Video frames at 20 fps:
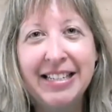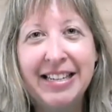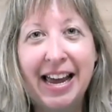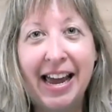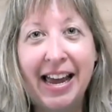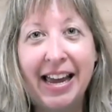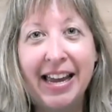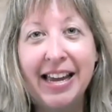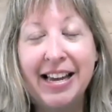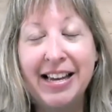
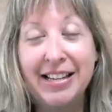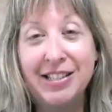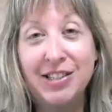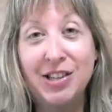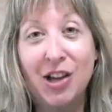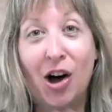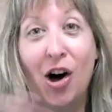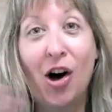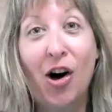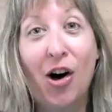Today
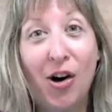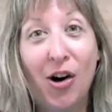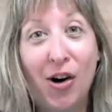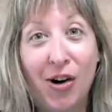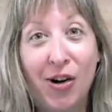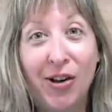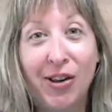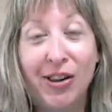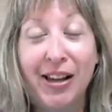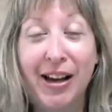is
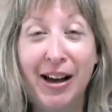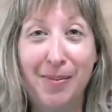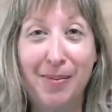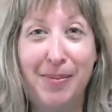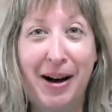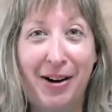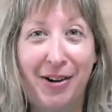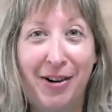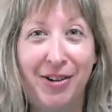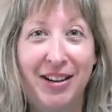all
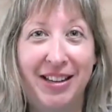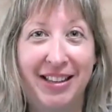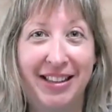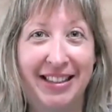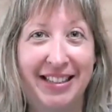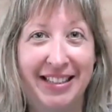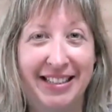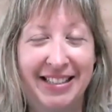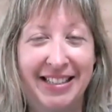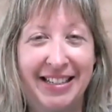about
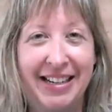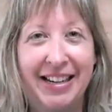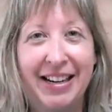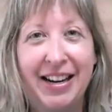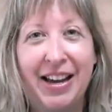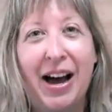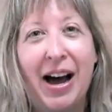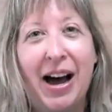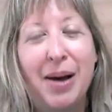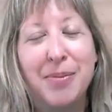
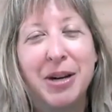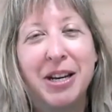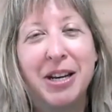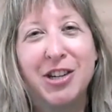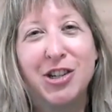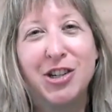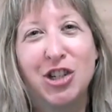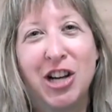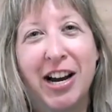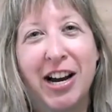listening. I'm
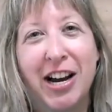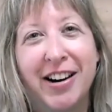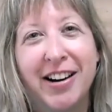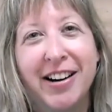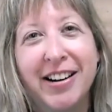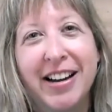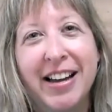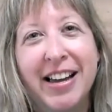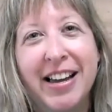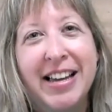going to
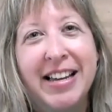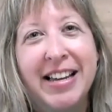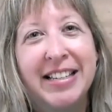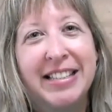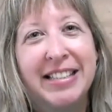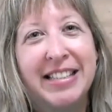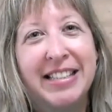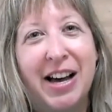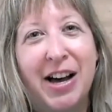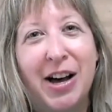share
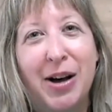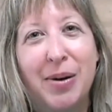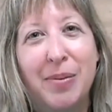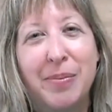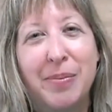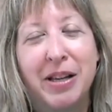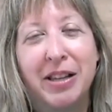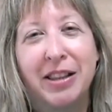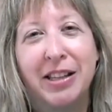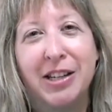
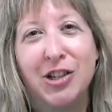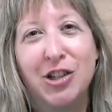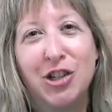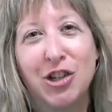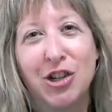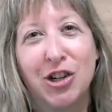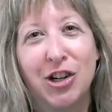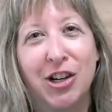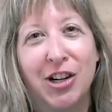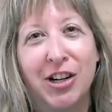some
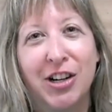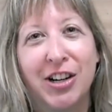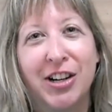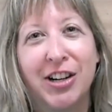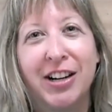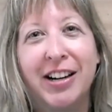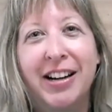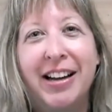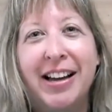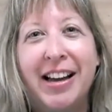
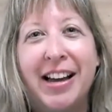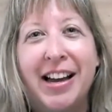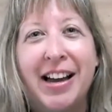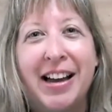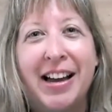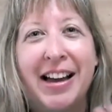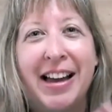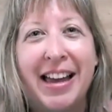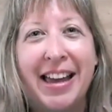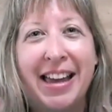leisure
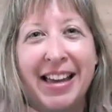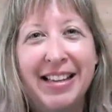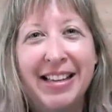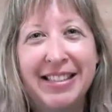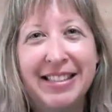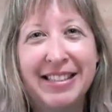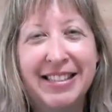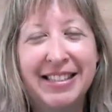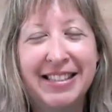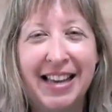
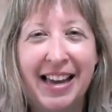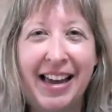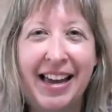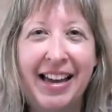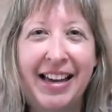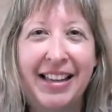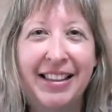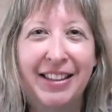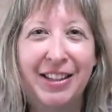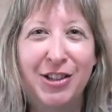hits
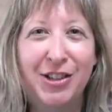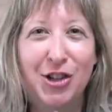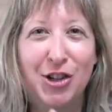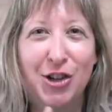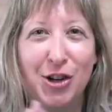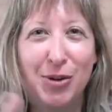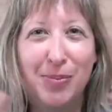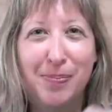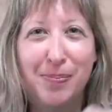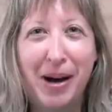and
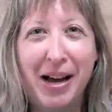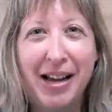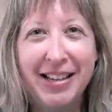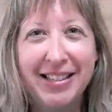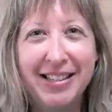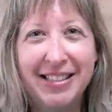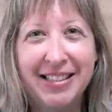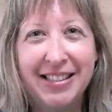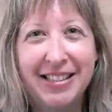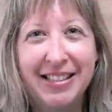leisure
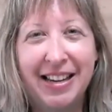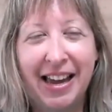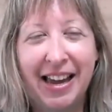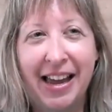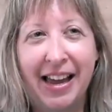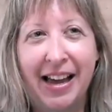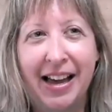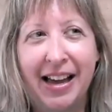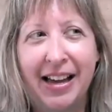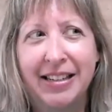busts,
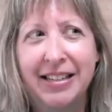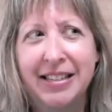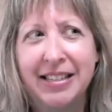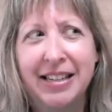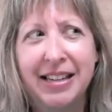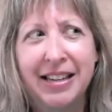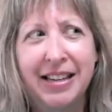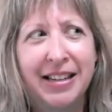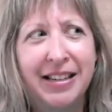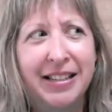
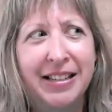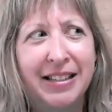and